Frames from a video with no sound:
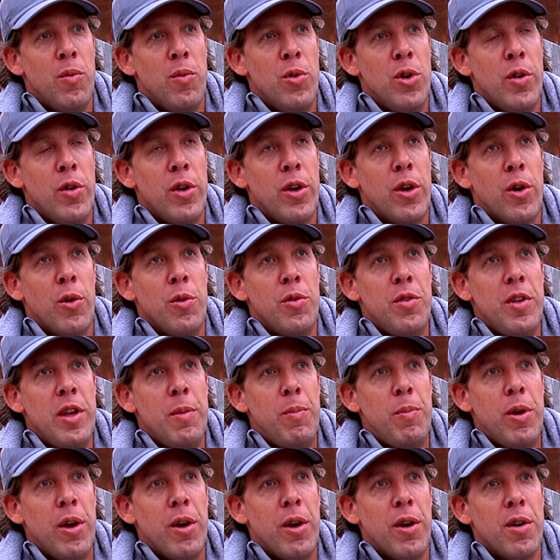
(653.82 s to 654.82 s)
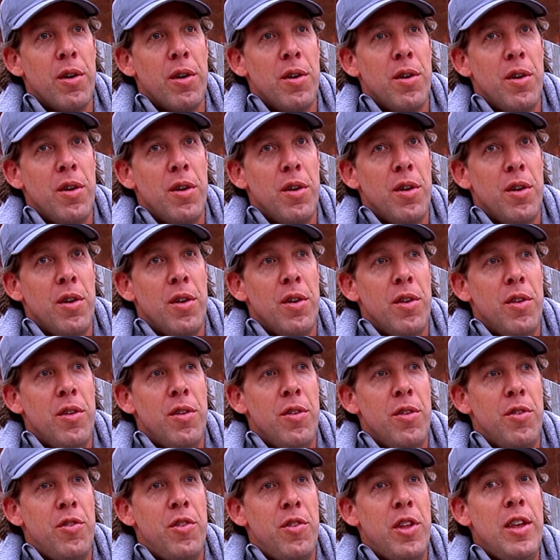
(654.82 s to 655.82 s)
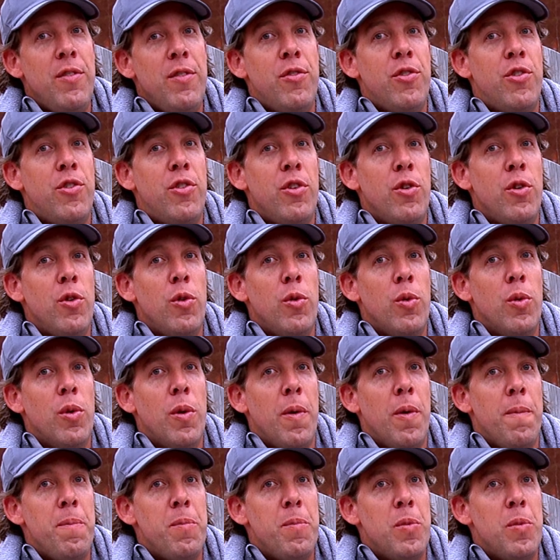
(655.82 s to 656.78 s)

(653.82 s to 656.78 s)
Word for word: really going deep here. Steve Sue